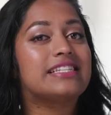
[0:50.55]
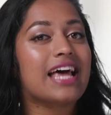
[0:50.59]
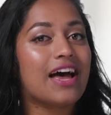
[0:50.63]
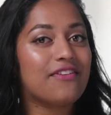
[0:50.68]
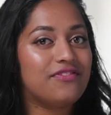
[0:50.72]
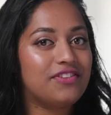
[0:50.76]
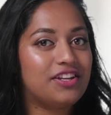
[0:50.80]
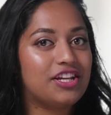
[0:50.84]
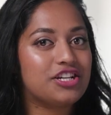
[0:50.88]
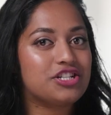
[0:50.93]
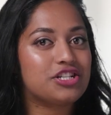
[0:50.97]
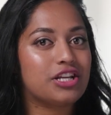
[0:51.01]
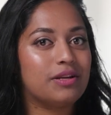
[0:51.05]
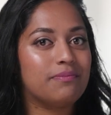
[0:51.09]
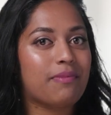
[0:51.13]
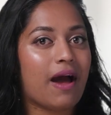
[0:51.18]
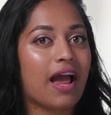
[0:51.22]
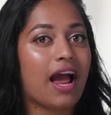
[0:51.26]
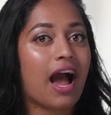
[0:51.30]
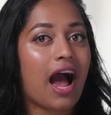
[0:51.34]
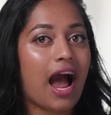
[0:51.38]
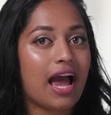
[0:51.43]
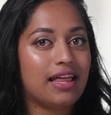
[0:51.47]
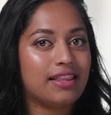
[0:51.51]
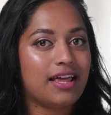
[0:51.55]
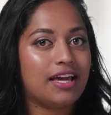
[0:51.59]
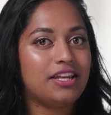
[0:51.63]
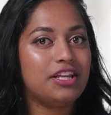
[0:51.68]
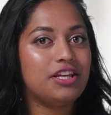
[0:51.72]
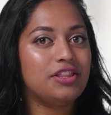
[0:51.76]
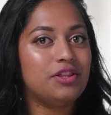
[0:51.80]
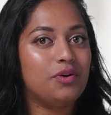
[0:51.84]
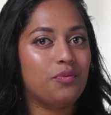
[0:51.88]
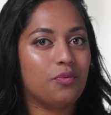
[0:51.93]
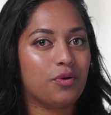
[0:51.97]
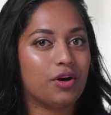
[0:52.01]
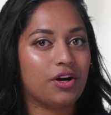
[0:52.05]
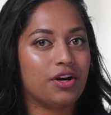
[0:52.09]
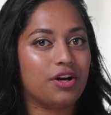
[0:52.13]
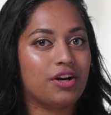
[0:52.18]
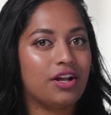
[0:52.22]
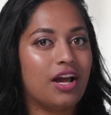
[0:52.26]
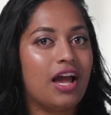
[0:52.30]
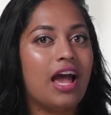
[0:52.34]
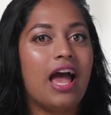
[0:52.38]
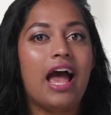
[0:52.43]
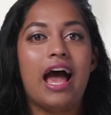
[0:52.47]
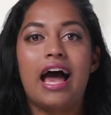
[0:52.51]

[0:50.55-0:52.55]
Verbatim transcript: definition by highlighting the word